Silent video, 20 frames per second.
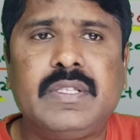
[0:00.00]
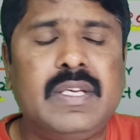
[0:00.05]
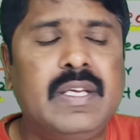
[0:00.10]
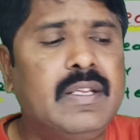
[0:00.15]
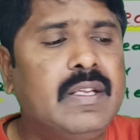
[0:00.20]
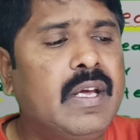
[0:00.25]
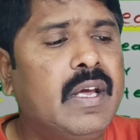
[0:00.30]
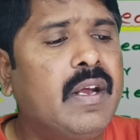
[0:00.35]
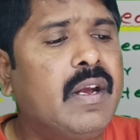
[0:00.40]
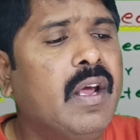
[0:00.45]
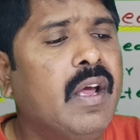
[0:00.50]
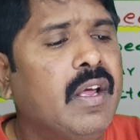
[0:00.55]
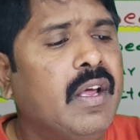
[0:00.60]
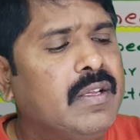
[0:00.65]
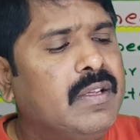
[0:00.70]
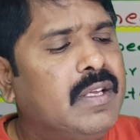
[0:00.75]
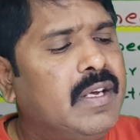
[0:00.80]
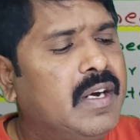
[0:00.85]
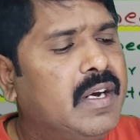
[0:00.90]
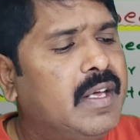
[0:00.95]
See there,
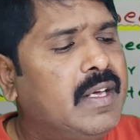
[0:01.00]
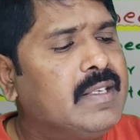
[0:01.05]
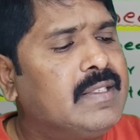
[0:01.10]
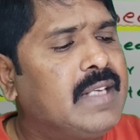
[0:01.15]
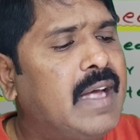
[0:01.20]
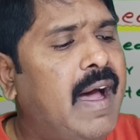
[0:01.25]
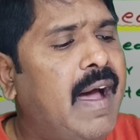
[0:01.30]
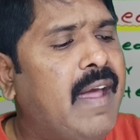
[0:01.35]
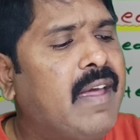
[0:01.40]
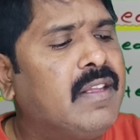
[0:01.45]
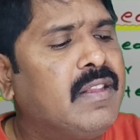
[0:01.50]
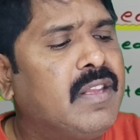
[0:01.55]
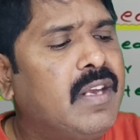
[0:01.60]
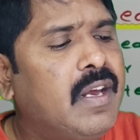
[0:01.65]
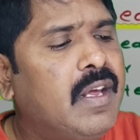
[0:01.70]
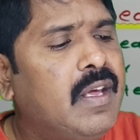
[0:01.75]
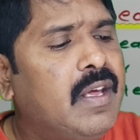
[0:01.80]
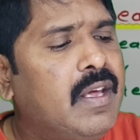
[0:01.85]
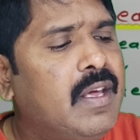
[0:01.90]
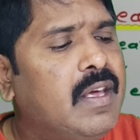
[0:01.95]
that is
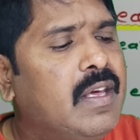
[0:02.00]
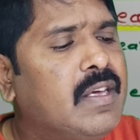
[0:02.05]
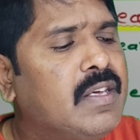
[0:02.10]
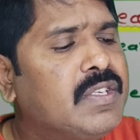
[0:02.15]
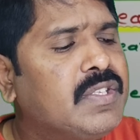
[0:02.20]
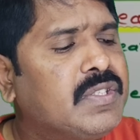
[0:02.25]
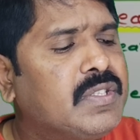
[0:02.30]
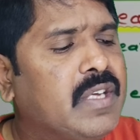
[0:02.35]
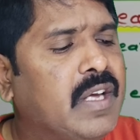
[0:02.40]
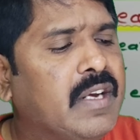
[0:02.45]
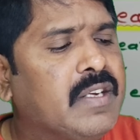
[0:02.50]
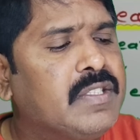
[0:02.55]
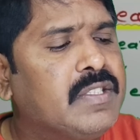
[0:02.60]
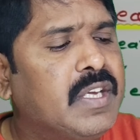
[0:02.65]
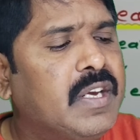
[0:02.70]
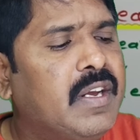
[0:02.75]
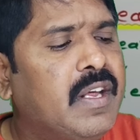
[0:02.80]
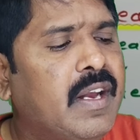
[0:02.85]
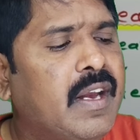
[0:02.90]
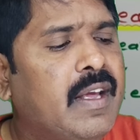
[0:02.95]
I3 is
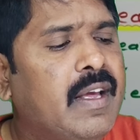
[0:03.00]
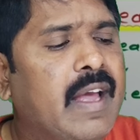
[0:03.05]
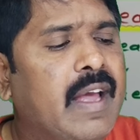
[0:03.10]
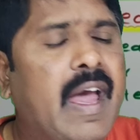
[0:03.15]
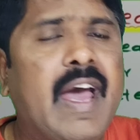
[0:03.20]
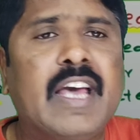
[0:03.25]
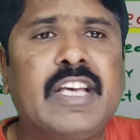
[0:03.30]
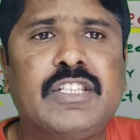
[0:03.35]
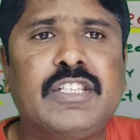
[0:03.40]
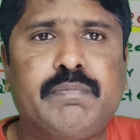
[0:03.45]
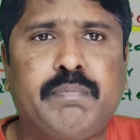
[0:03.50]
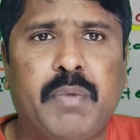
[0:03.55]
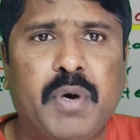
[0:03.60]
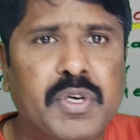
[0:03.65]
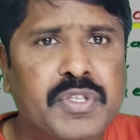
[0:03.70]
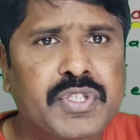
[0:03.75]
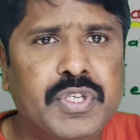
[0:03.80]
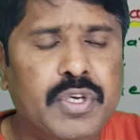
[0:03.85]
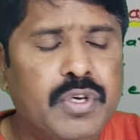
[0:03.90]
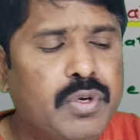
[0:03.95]
considering as
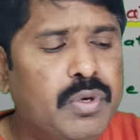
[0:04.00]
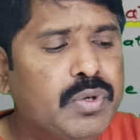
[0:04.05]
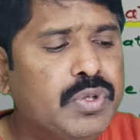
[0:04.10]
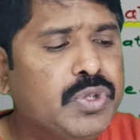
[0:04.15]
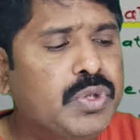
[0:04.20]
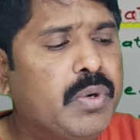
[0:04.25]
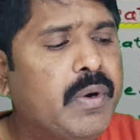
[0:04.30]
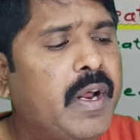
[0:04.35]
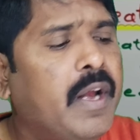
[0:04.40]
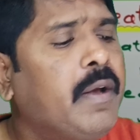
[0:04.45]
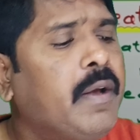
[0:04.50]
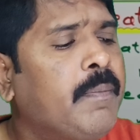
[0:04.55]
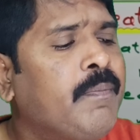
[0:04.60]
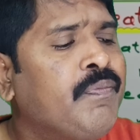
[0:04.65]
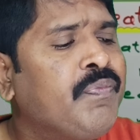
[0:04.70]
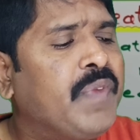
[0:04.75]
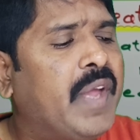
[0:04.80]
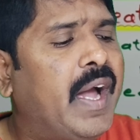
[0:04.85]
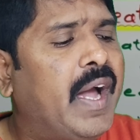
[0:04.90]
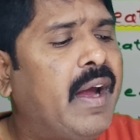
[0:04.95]
positive student,
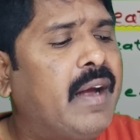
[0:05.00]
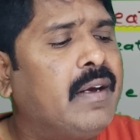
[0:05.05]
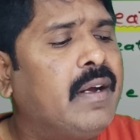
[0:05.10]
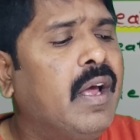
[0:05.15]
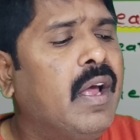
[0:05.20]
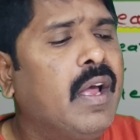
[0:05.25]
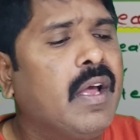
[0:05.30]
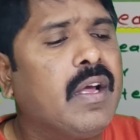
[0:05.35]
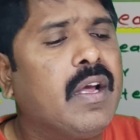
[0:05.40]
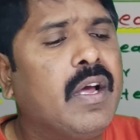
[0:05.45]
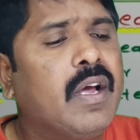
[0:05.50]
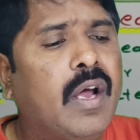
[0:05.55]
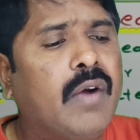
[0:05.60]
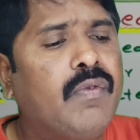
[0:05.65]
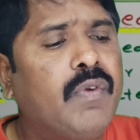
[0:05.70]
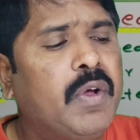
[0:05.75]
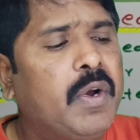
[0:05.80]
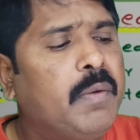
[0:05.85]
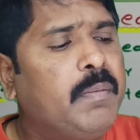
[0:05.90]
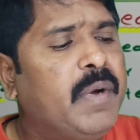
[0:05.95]
and
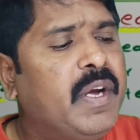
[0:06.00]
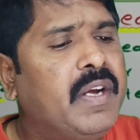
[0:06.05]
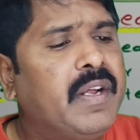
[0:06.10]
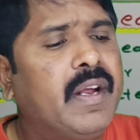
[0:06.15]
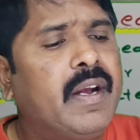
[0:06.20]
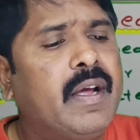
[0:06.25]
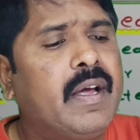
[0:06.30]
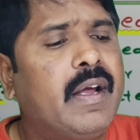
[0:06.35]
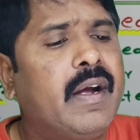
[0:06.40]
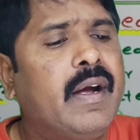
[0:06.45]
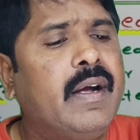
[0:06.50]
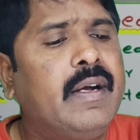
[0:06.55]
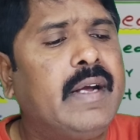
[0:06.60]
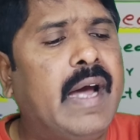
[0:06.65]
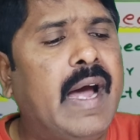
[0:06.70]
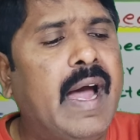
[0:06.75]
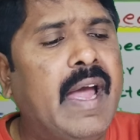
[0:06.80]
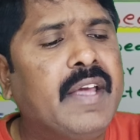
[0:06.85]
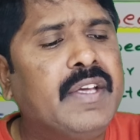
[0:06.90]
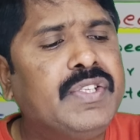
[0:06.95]
galvanometer
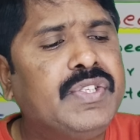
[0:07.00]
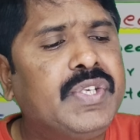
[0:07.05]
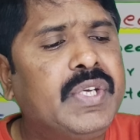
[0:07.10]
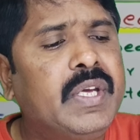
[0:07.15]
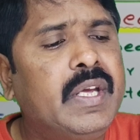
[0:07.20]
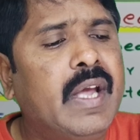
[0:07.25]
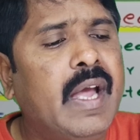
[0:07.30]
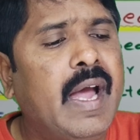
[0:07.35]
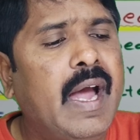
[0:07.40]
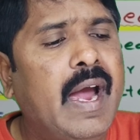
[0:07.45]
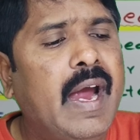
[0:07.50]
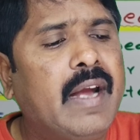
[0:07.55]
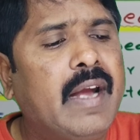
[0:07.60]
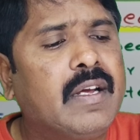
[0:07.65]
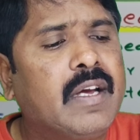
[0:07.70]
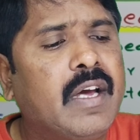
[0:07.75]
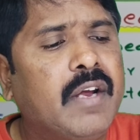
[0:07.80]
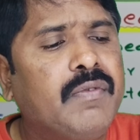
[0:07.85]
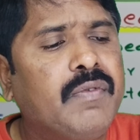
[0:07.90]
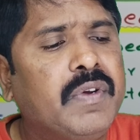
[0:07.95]
current IG
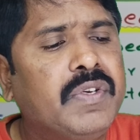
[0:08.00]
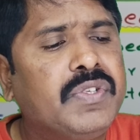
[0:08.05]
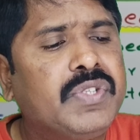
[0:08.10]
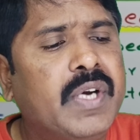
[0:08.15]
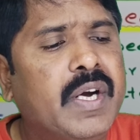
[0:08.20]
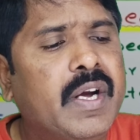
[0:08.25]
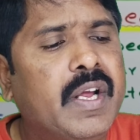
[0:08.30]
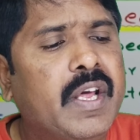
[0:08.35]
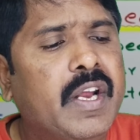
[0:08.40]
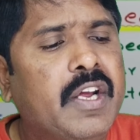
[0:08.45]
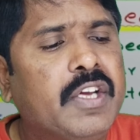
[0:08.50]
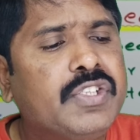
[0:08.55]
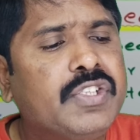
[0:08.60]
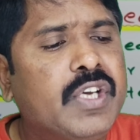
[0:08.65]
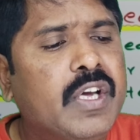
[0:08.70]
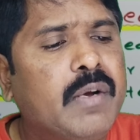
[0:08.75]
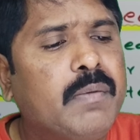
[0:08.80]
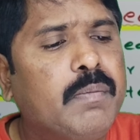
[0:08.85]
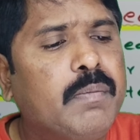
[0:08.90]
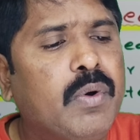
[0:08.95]
and conventional
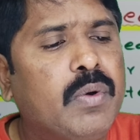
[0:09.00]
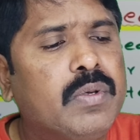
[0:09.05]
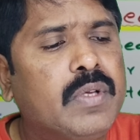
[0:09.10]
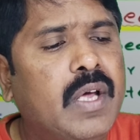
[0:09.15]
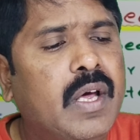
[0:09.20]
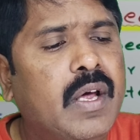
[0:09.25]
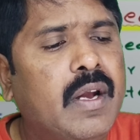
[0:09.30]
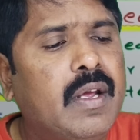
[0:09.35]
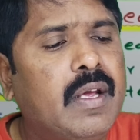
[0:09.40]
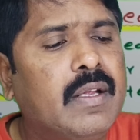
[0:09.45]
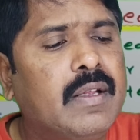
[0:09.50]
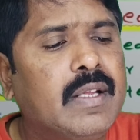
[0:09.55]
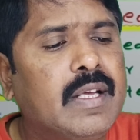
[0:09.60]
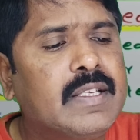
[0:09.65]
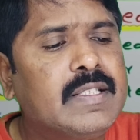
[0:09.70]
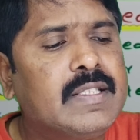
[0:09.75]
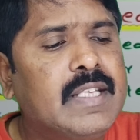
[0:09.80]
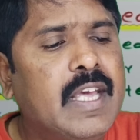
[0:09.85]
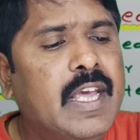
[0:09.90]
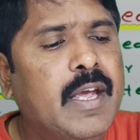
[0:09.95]
direction both are in
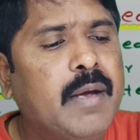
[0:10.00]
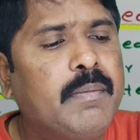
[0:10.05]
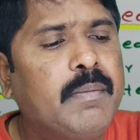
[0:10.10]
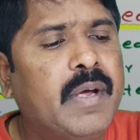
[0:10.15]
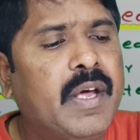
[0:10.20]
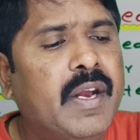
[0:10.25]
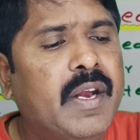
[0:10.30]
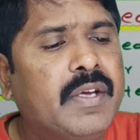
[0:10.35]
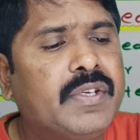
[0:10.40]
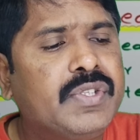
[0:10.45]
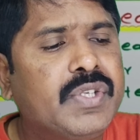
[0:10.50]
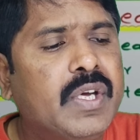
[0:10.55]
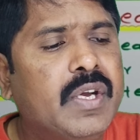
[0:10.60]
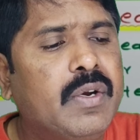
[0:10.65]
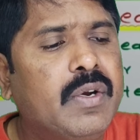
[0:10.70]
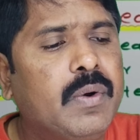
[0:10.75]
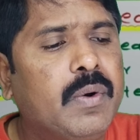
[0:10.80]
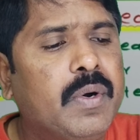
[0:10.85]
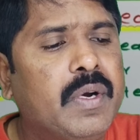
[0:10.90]
the same direction.